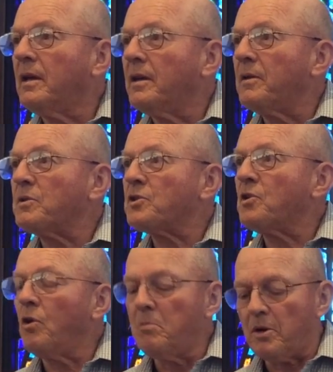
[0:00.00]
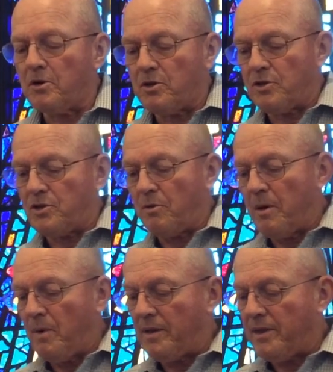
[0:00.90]
There was a gold merchant. So we
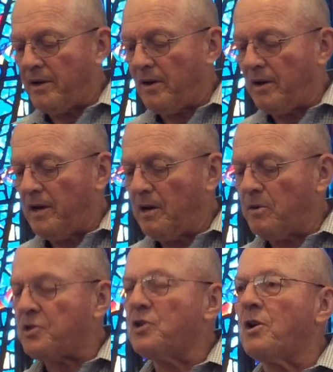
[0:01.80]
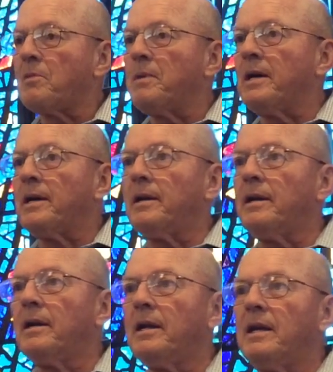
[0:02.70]
went there, and here was a young man.